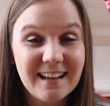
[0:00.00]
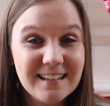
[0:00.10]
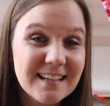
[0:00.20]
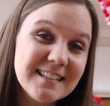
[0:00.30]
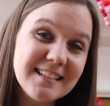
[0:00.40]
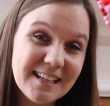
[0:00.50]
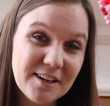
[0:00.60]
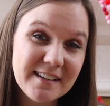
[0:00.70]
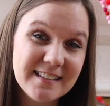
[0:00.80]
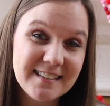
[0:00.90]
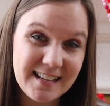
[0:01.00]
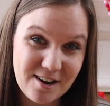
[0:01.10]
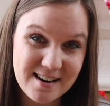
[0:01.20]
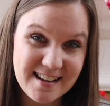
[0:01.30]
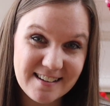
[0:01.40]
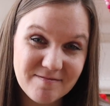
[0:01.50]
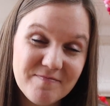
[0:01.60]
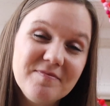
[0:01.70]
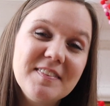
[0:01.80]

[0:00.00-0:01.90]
unnecessary cesarean